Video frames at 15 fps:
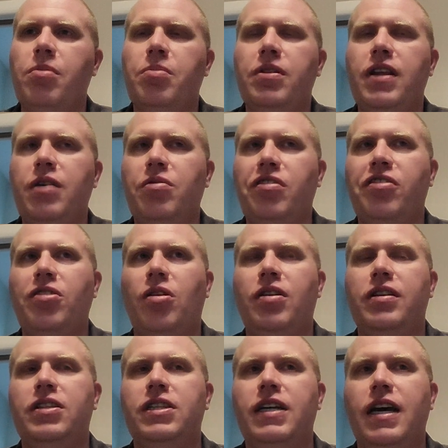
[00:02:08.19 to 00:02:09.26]
but they were
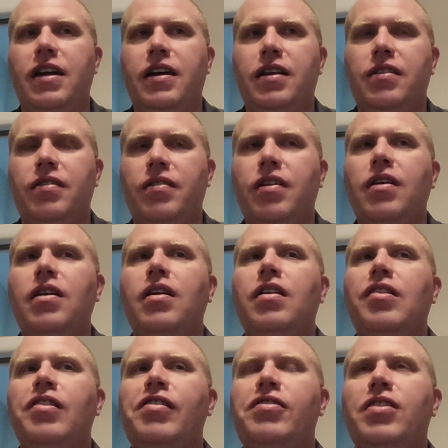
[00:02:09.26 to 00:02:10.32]
starting to get in
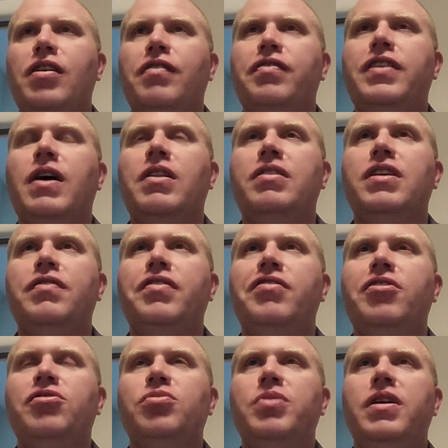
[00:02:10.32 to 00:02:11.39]
stuff. Now, the difference
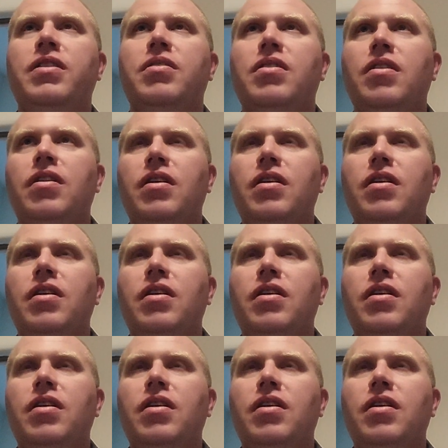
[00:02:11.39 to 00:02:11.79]
between